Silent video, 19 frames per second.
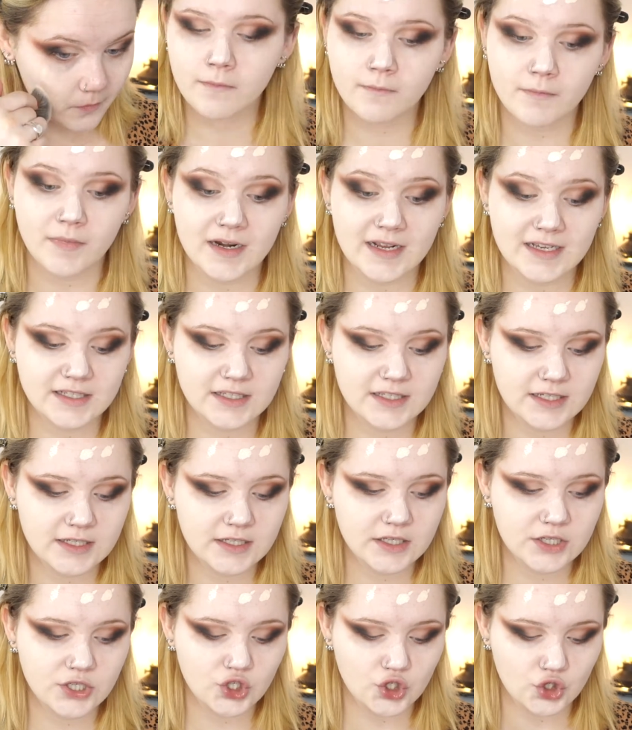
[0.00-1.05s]
I still
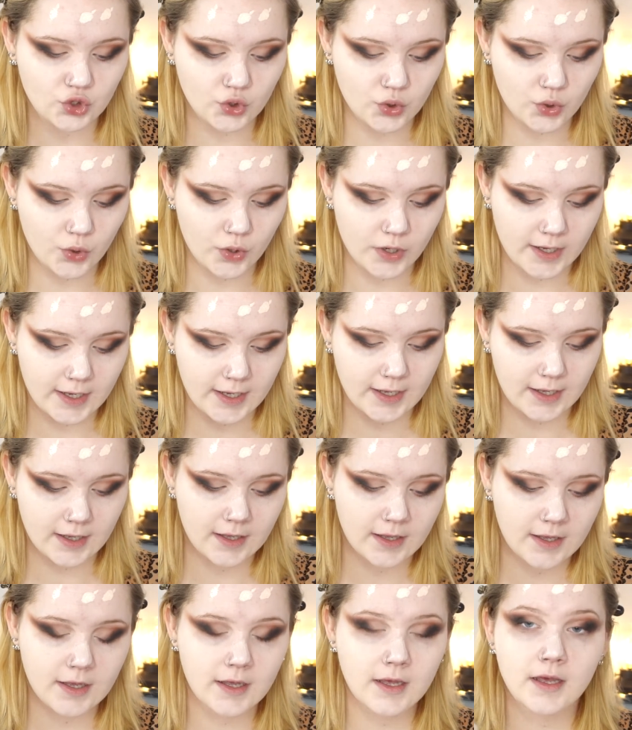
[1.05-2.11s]
enjoy
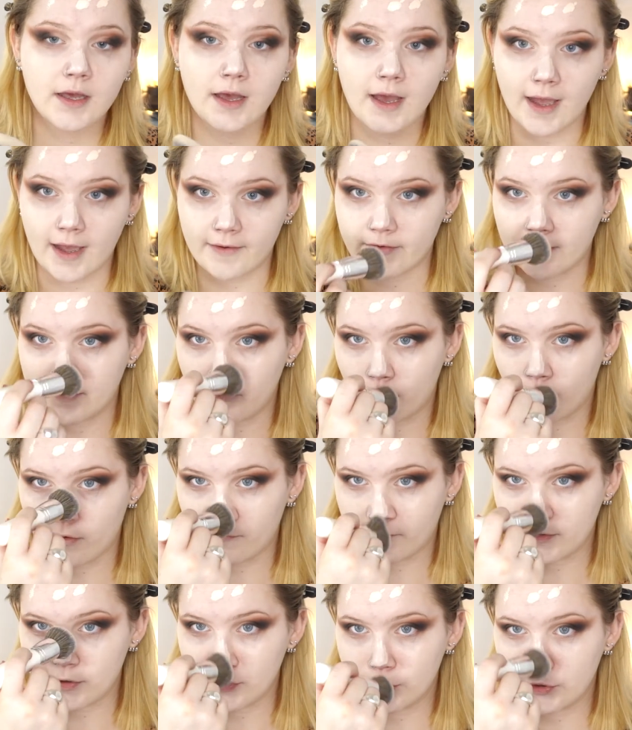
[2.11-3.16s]
having more of
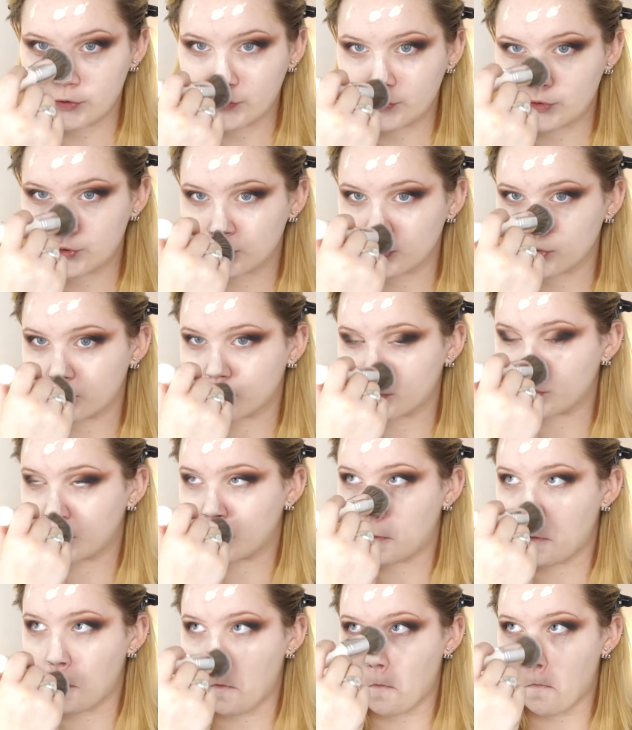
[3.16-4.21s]
a
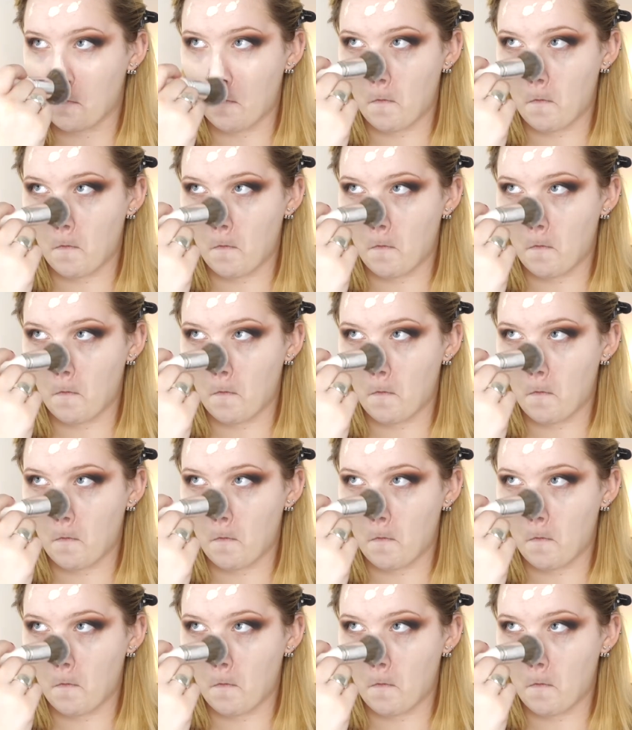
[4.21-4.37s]
neutral,